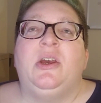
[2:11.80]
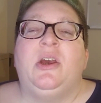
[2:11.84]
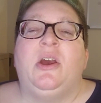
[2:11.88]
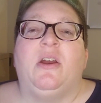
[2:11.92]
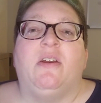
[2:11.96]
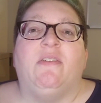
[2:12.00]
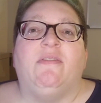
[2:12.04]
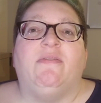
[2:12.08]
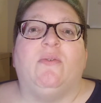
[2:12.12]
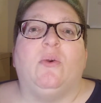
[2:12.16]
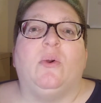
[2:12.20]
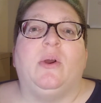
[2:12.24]

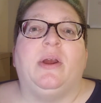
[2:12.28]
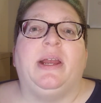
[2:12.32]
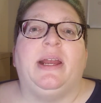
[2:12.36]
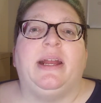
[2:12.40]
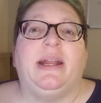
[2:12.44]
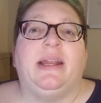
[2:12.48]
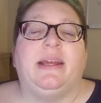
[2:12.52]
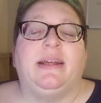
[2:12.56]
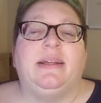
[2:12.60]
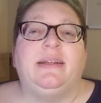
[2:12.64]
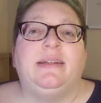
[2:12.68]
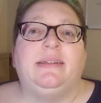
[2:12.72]

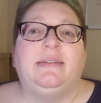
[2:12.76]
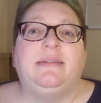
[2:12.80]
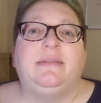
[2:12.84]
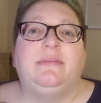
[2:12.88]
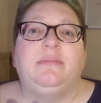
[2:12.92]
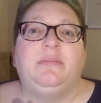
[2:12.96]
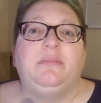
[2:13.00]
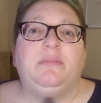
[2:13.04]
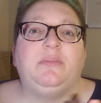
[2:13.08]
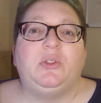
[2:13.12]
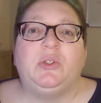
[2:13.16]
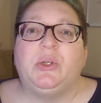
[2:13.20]
avoid
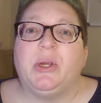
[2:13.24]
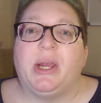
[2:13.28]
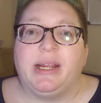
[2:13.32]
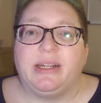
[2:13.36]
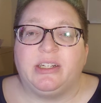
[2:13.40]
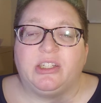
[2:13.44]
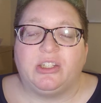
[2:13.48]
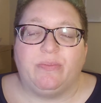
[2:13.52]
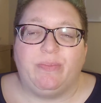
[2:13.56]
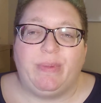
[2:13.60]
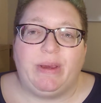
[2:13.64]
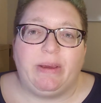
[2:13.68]

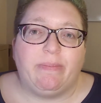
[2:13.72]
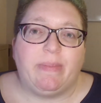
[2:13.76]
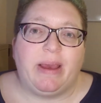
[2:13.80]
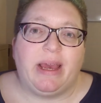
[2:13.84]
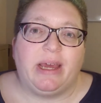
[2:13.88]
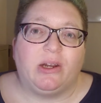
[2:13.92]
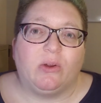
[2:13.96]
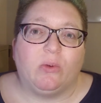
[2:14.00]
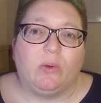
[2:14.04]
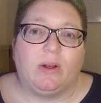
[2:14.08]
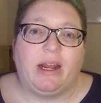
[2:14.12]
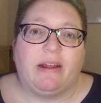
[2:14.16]
trying to meet
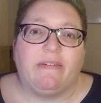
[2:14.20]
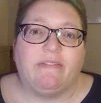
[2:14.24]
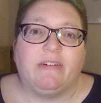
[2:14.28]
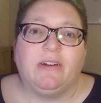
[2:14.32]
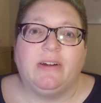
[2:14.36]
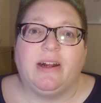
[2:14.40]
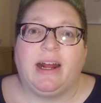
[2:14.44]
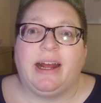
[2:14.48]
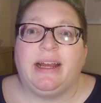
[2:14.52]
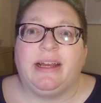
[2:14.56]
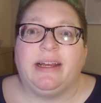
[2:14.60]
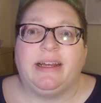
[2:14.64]
men or
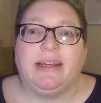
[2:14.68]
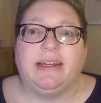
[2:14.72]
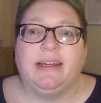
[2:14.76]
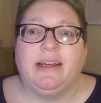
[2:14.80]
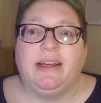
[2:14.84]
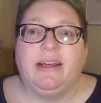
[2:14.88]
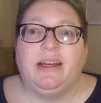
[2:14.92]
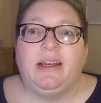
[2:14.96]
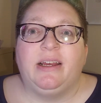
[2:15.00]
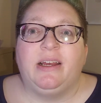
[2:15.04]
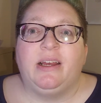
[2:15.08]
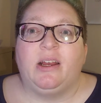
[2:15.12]
whatever. I
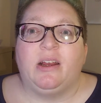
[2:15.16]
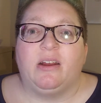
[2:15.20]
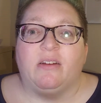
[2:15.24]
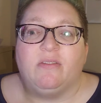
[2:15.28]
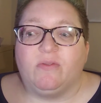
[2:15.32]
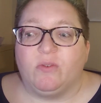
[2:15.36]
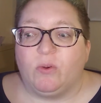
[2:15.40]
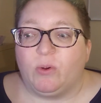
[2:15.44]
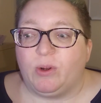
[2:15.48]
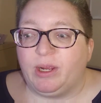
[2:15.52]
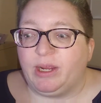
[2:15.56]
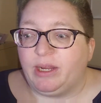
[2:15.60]

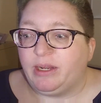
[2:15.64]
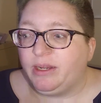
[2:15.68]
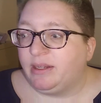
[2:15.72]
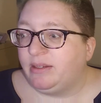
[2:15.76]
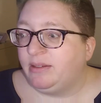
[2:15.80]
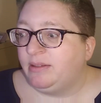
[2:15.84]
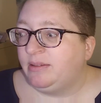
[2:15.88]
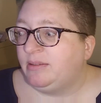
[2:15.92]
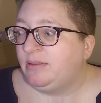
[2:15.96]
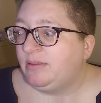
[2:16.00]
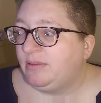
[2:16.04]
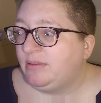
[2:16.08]
avoid,
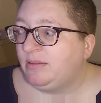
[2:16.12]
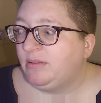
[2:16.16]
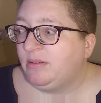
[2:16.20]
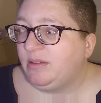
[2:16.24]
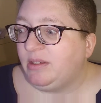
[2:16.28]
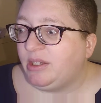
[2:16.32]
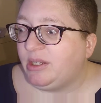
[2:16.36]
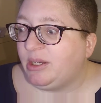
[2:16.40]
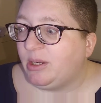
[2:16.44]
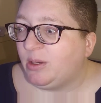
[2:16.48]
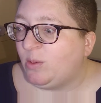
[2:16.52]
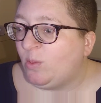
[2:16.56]

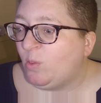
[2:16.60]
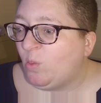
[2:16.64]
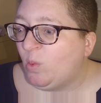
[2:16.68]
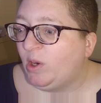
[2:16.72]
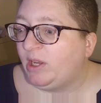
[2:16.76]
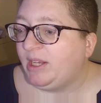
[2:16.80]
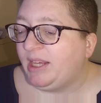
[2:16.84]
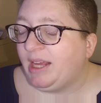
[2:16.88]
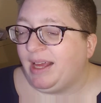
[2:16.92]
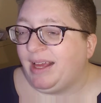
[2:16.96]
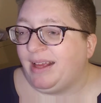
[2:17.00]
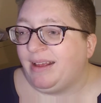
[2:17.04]

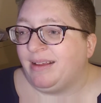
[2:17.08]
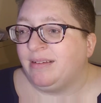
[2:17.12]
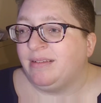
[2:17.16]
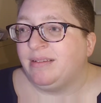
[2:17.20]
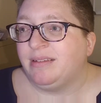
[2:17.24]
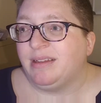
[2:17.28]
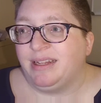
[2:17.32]
working.